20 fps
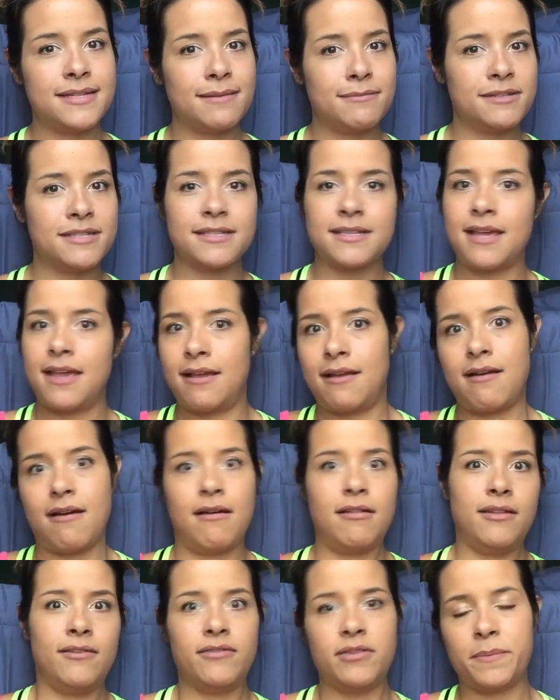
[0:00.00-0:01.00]
I'm just like
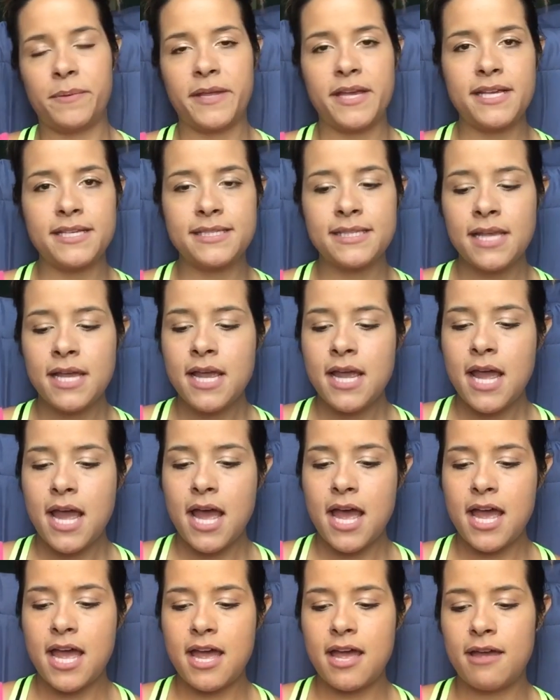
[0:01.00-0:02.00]
all over the place.
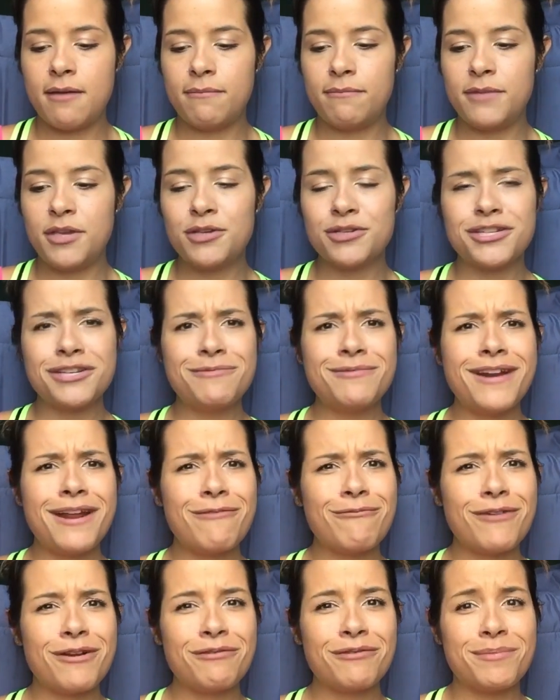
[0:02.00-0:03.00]
Usually when I
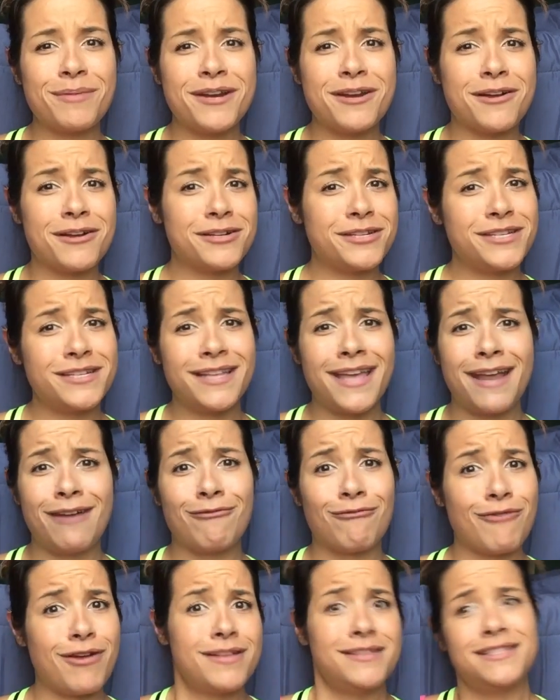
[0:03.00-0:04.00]
run with my dog, she like
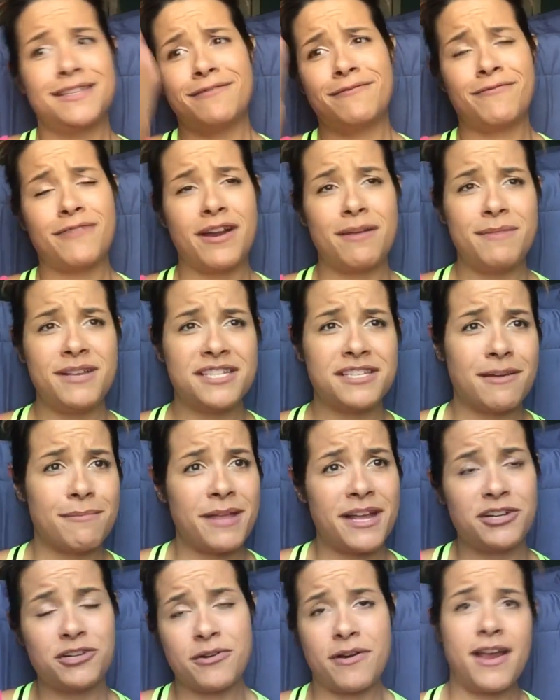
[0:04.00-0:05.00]
runs in front of me. So I'm
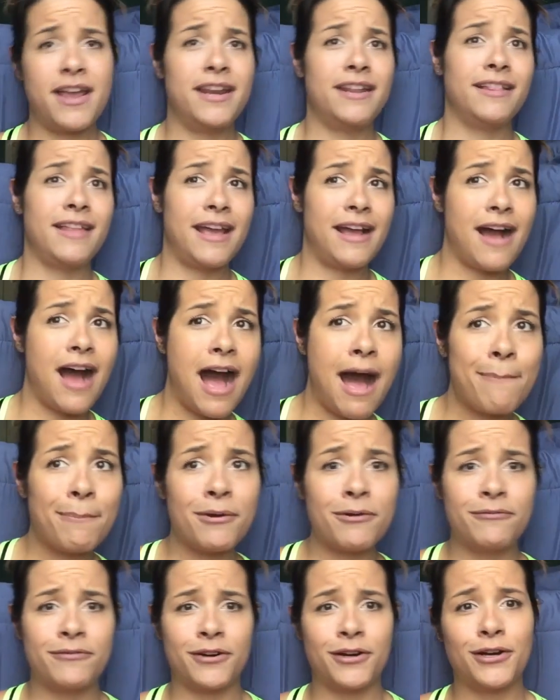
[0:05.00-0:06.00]
like trying to like hop
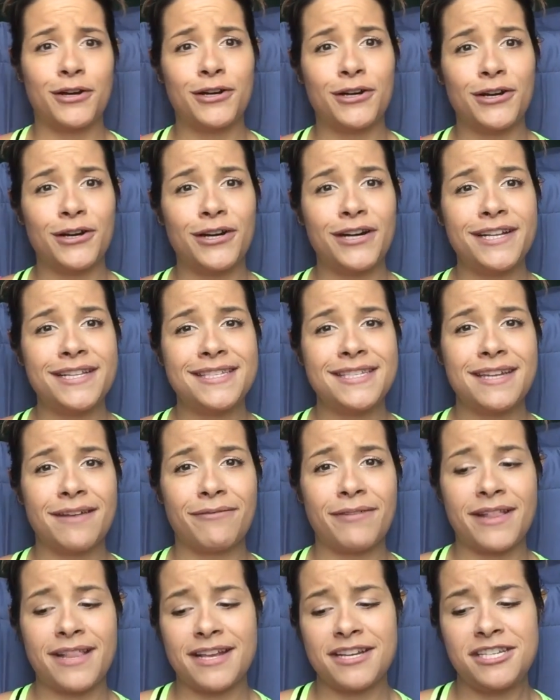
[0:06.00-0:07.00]
over her and
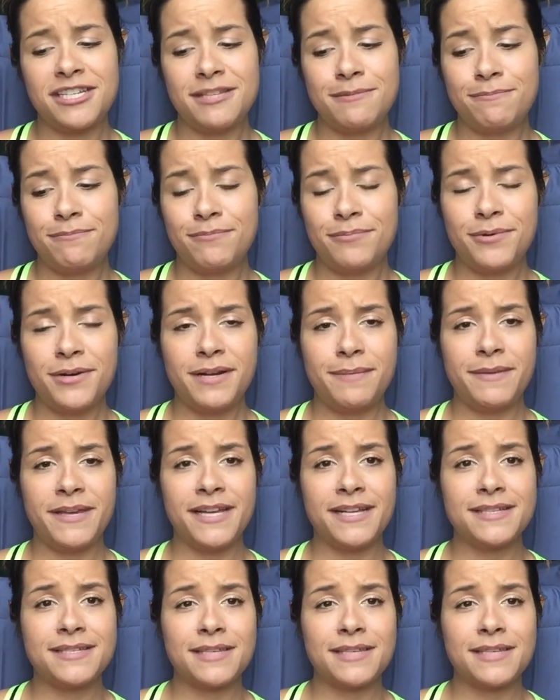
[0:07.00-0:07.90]
stuff like that. She's pretty big.